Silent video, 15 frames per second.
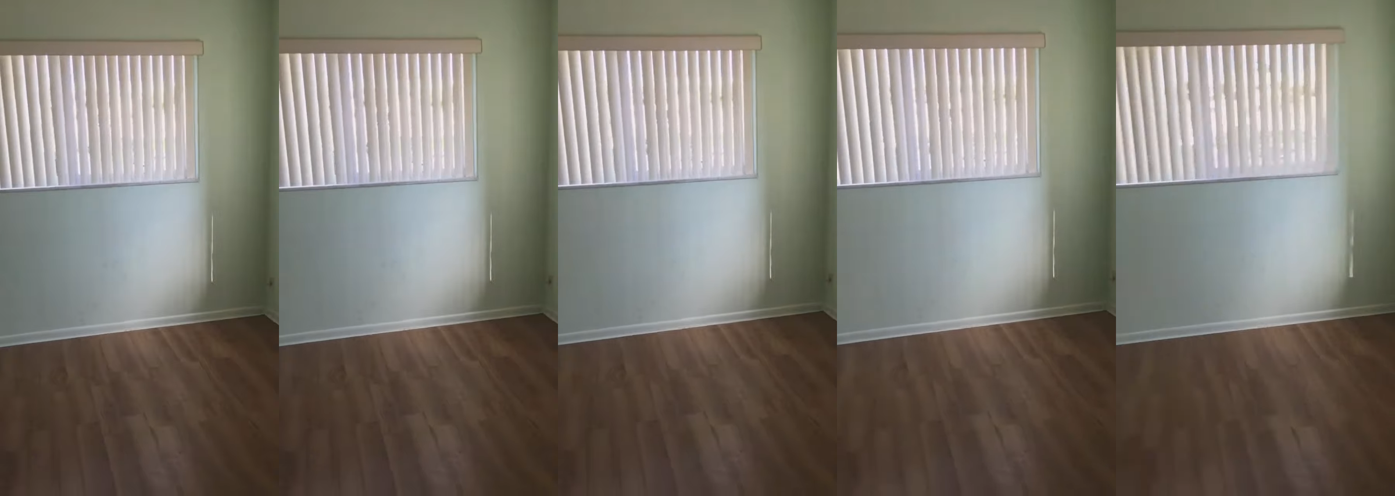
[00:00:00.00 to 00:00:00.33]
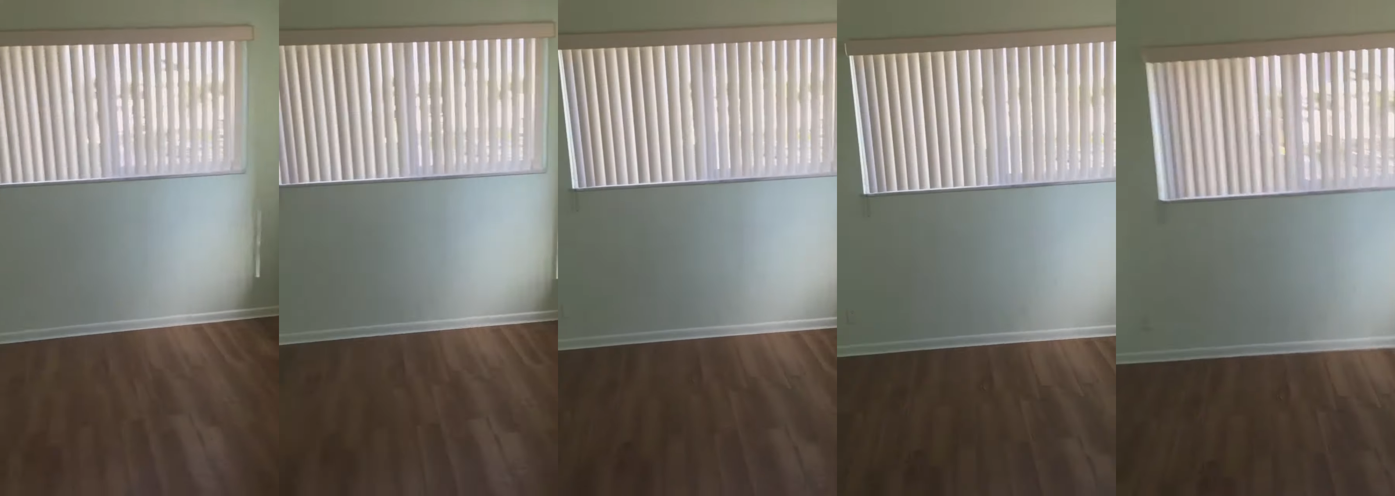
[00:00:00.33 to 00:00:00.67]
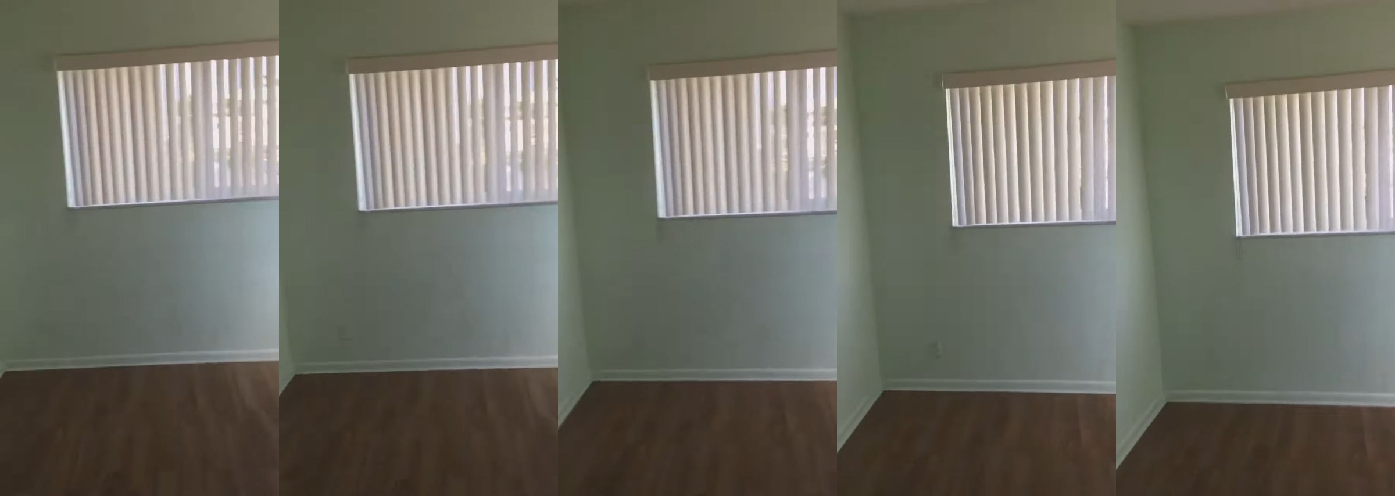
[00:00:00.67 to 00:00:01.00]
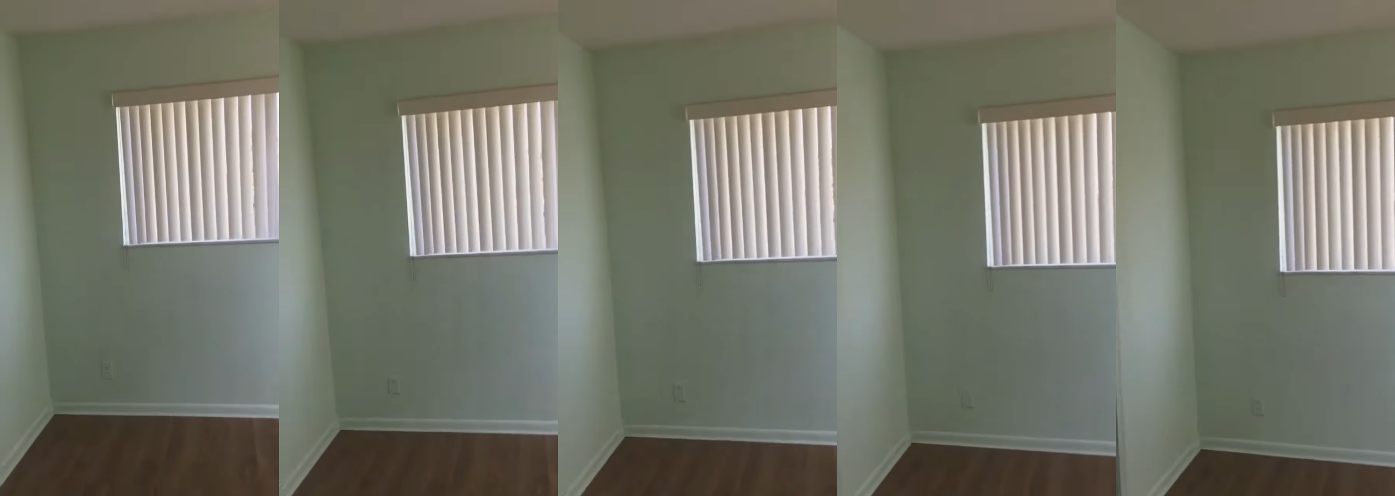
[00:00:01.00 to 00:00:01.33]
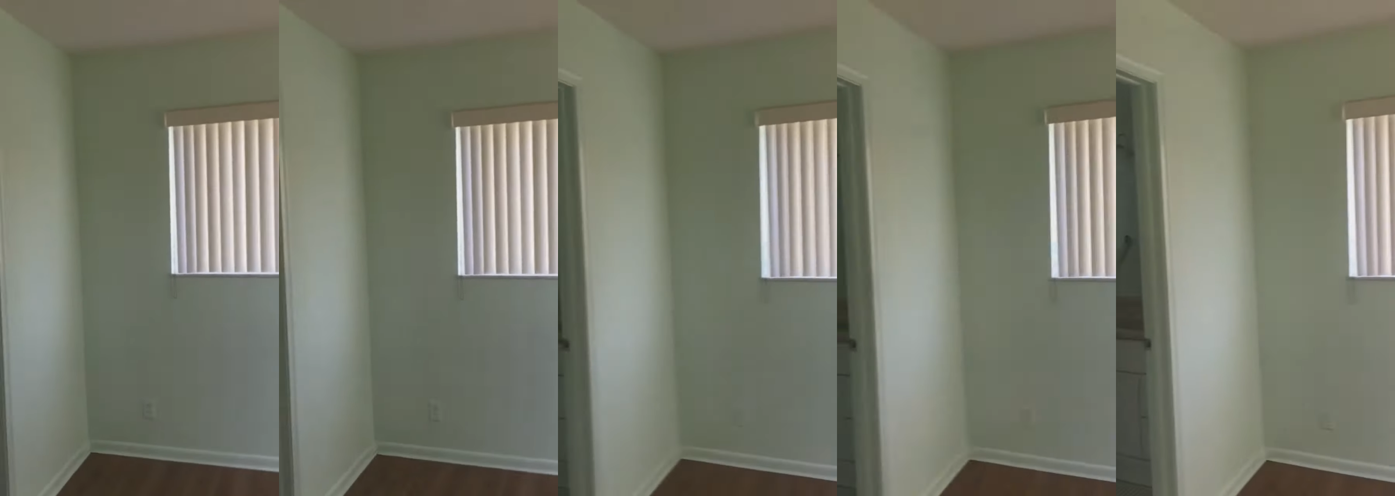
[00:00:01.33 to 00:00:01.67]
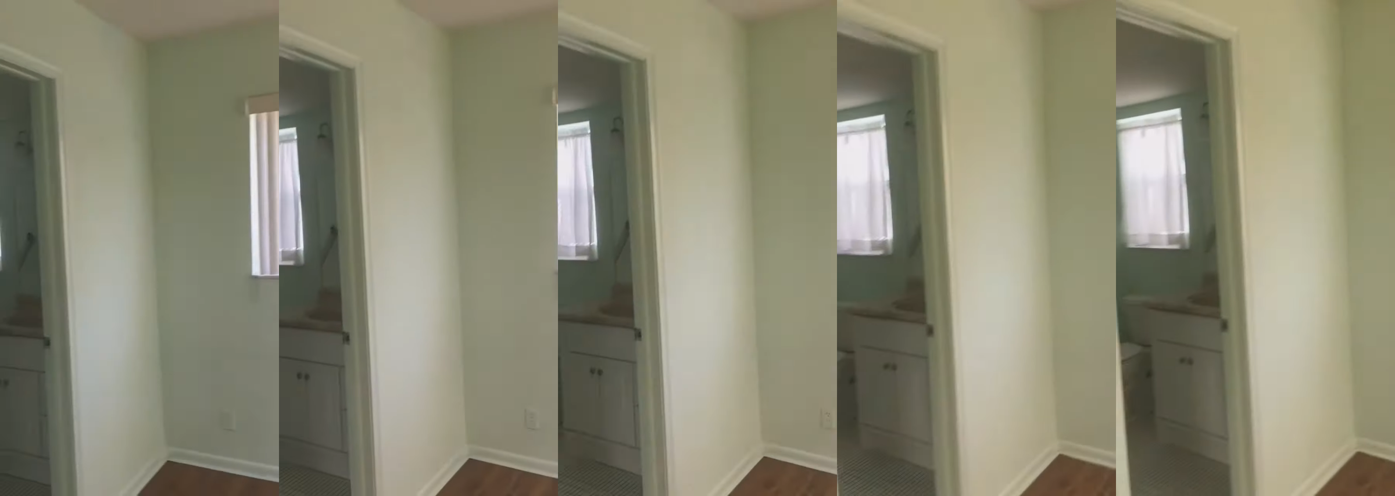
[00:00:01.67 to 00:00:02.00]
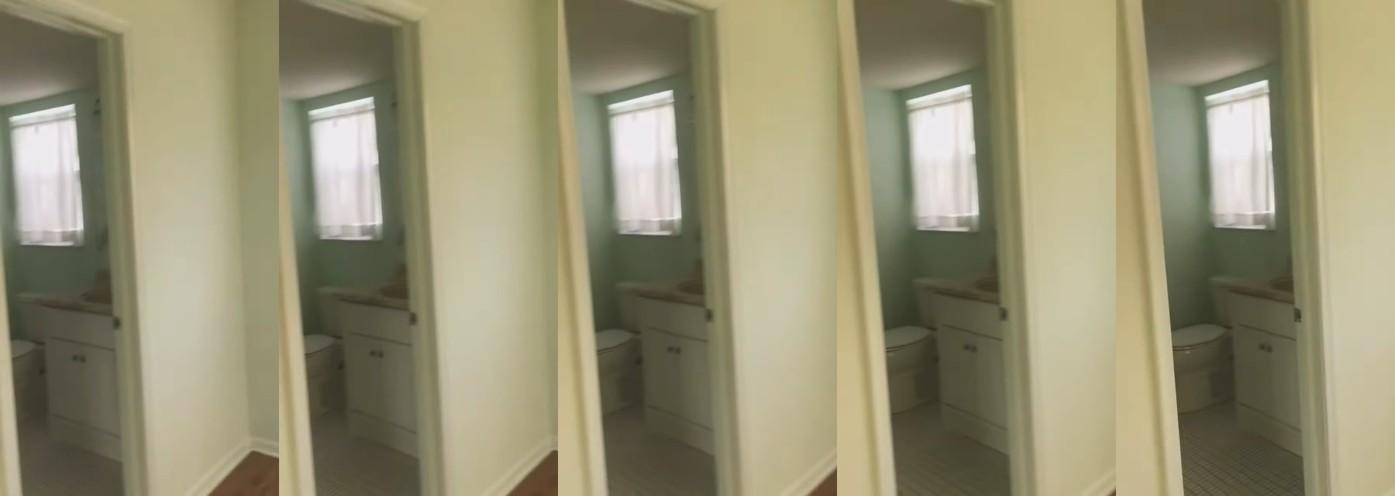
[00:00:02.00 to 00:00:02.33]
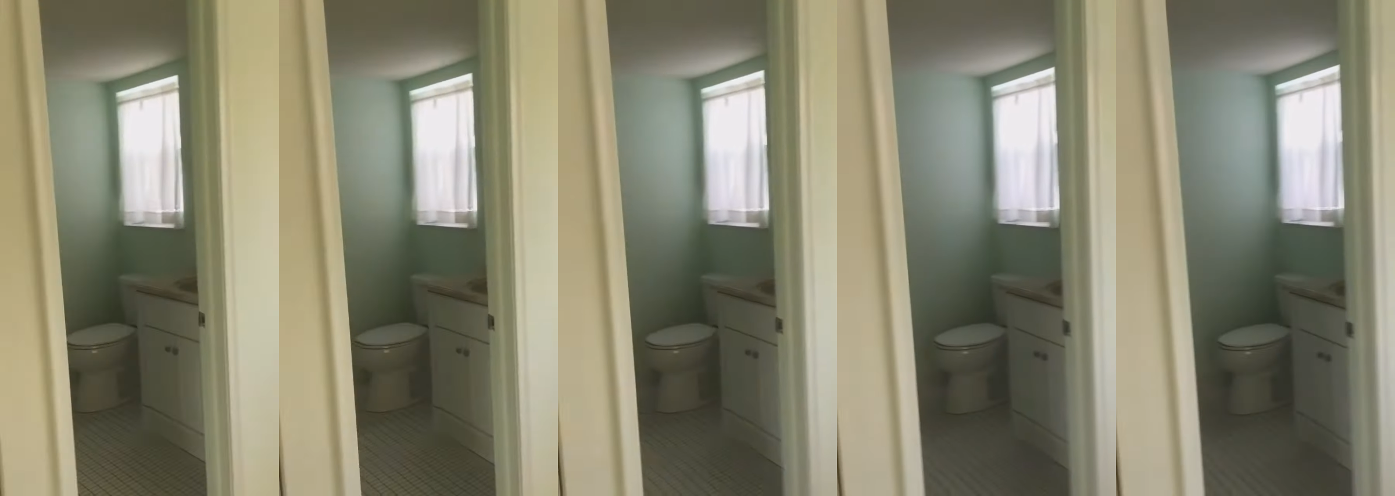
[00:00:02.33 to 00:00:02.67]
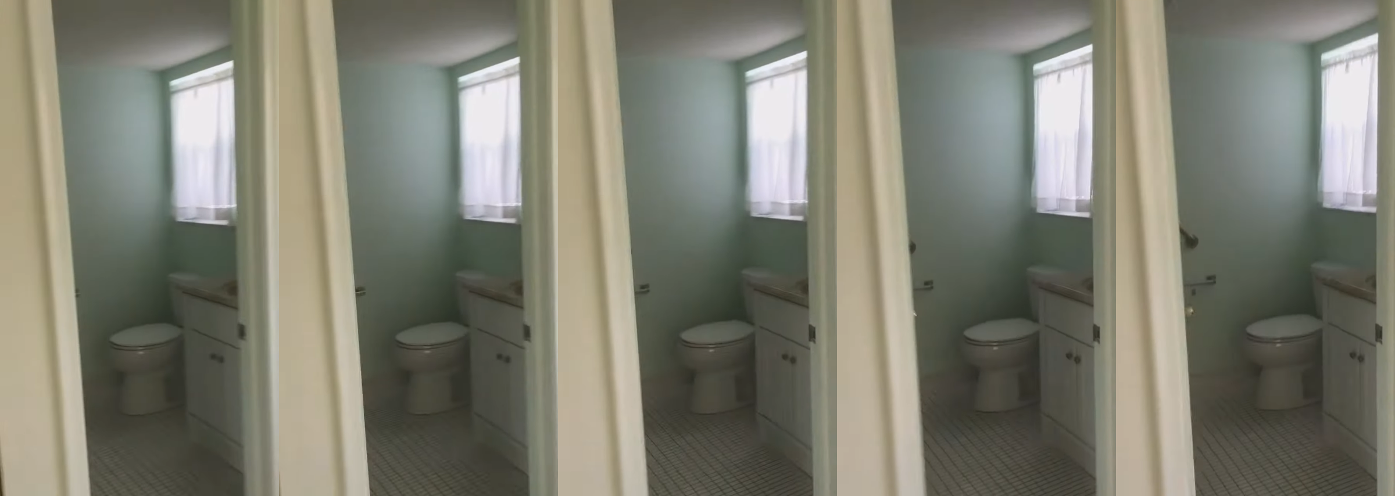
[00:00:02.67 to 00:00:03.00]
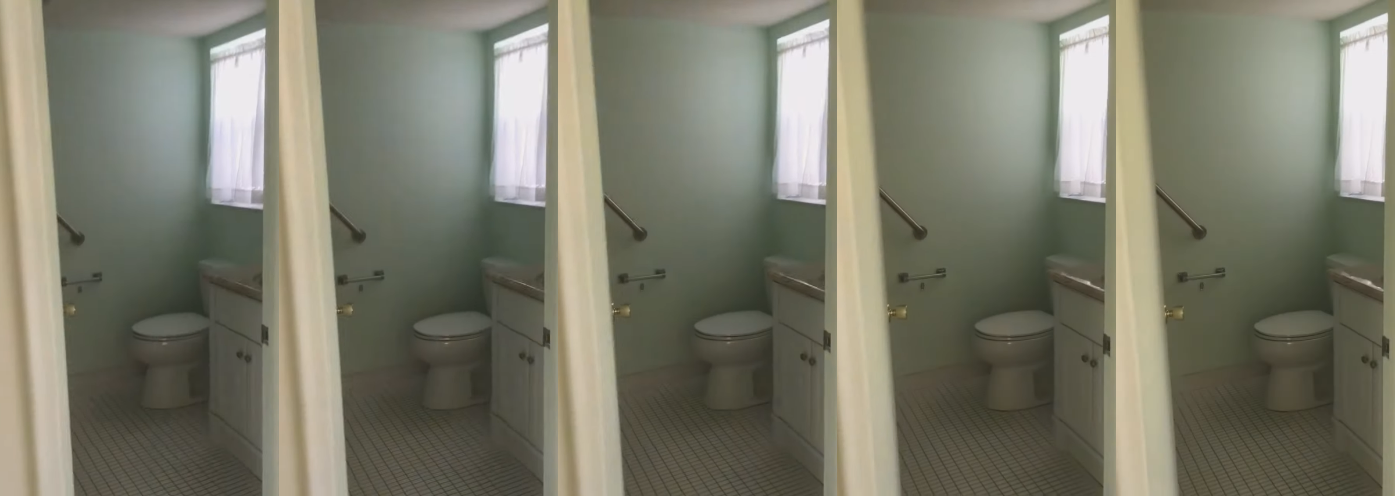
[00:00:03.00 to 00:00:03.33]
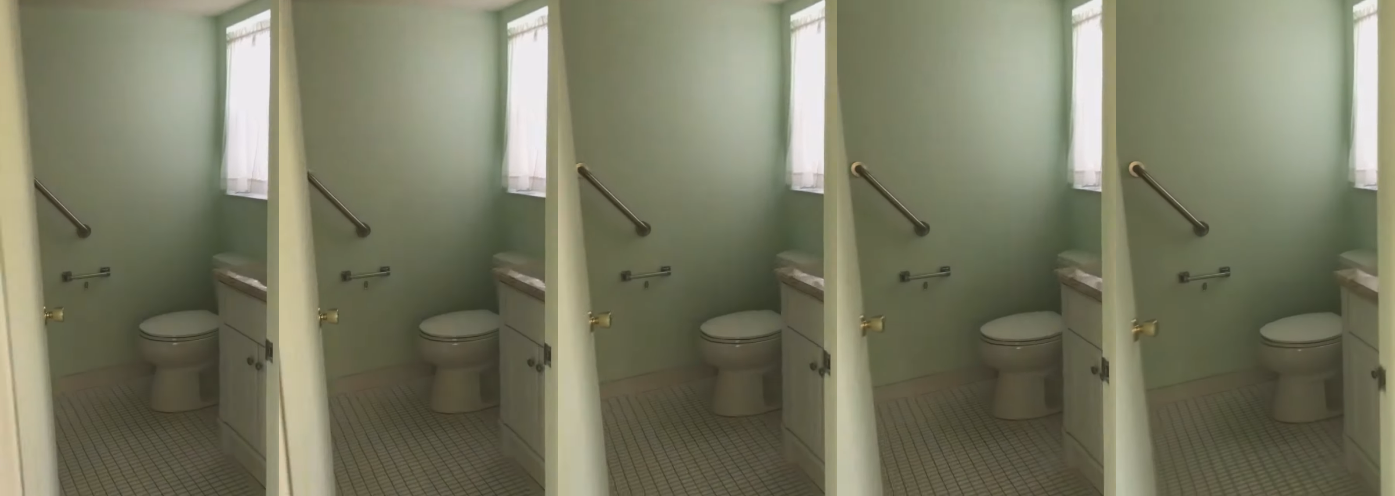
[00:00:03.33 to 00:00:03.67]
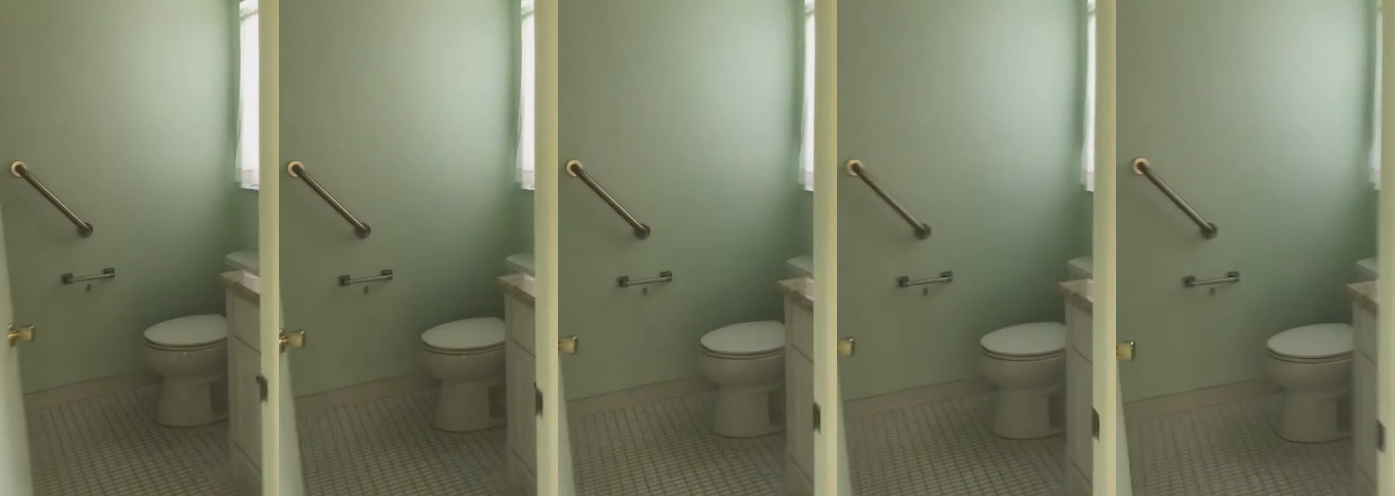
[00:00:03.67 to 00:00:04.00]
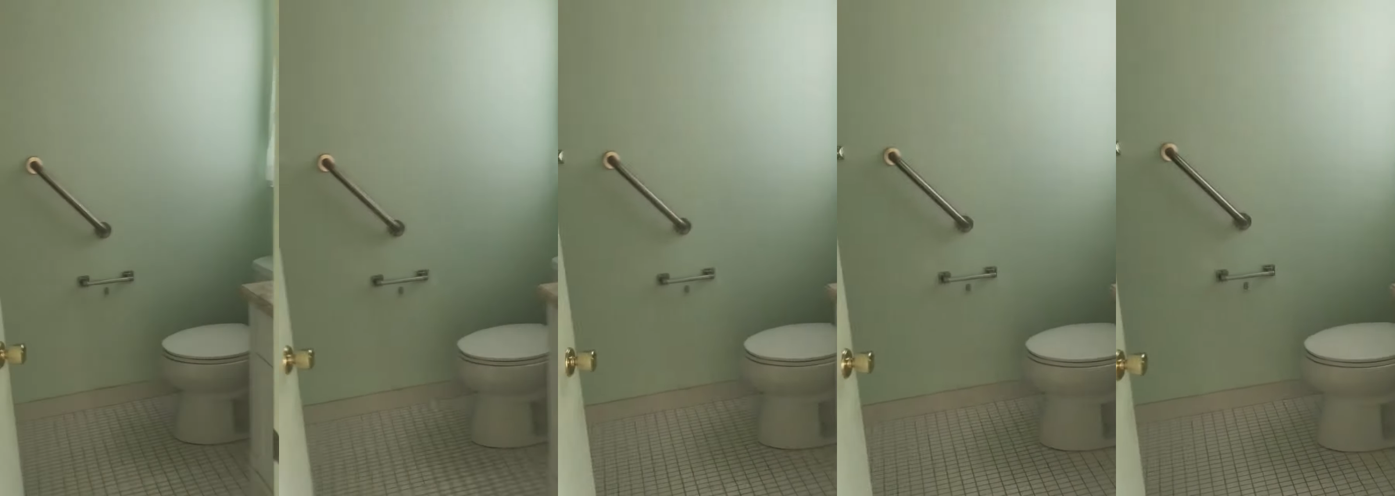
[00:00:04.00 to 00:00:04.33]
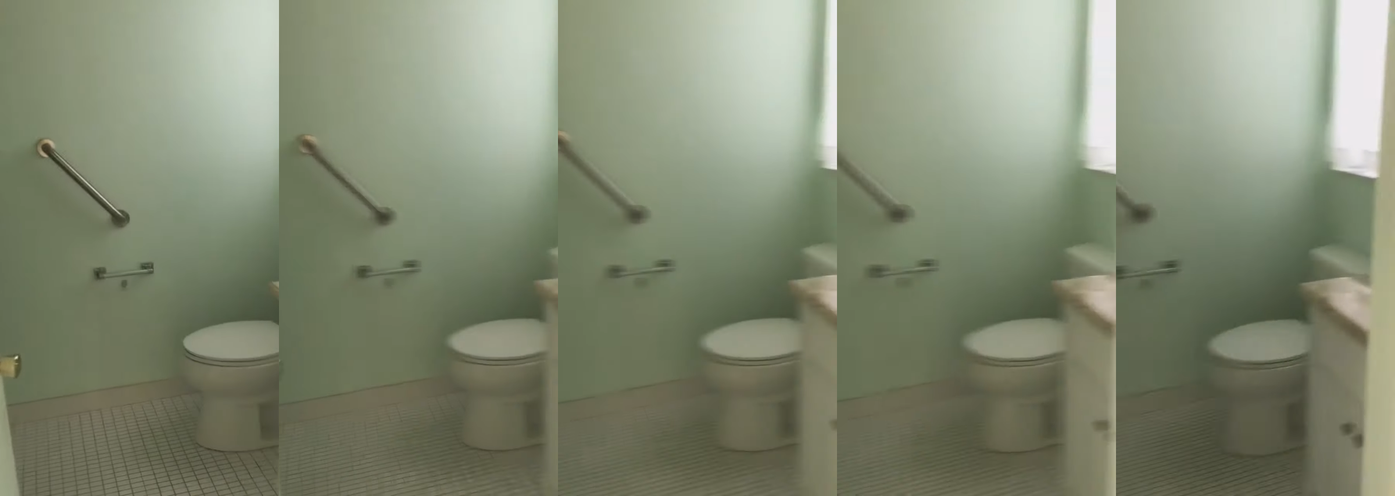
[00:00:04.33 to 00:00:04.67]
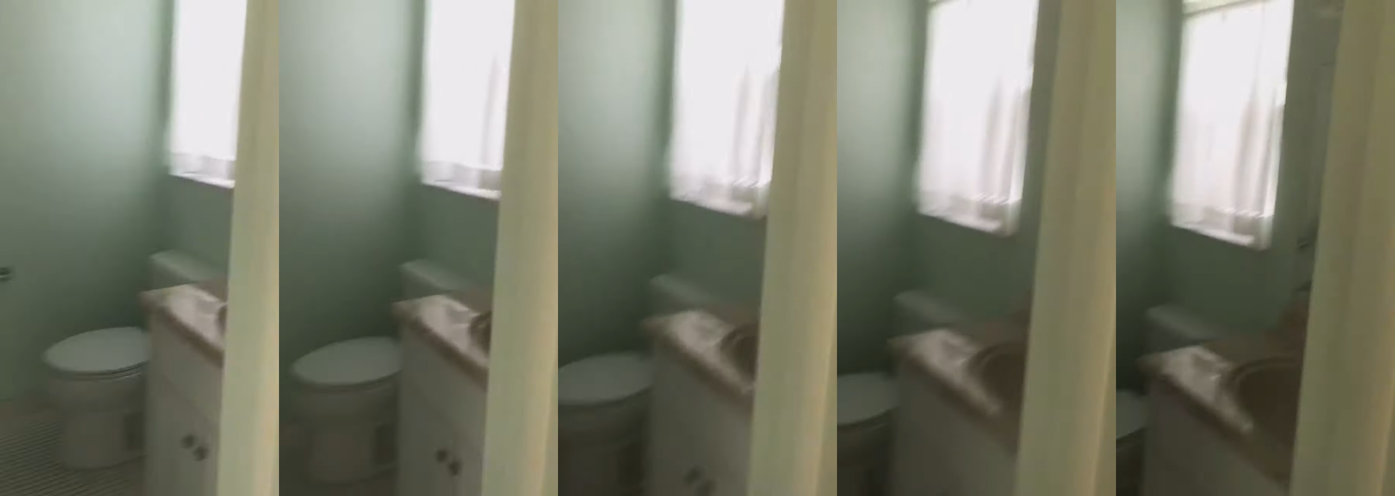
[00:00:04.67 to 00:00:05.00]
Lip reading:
No face is visible, so there are no lips to read.